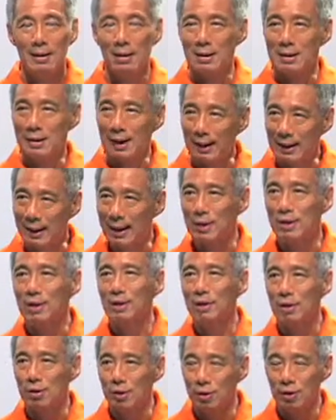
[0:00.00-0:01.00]
The
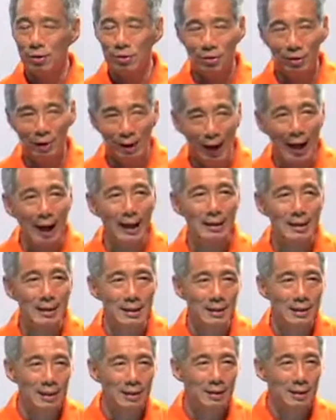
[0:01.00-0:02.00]
stagnation is going to last.
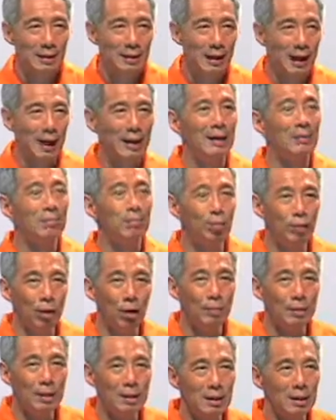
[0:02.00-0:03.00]

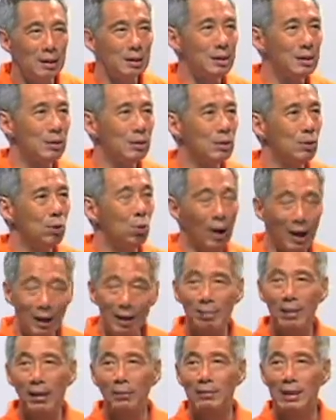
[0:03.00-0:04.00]
Unemployment is
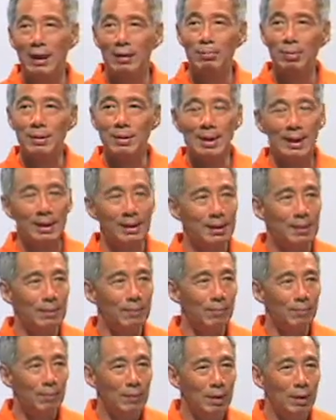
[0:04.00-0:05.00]
well above 10%.
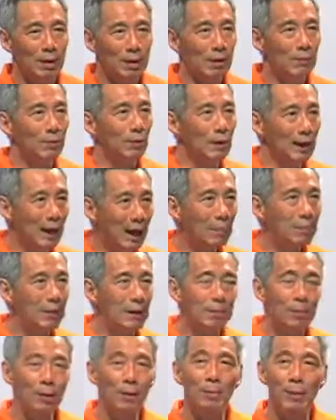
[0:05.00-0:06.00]
For young
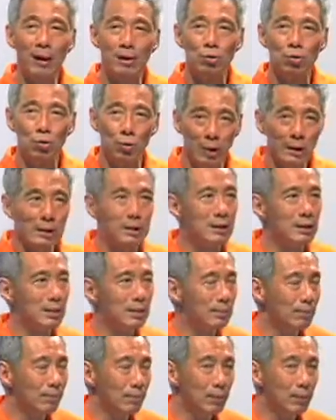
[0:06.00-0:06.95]
people, much worse.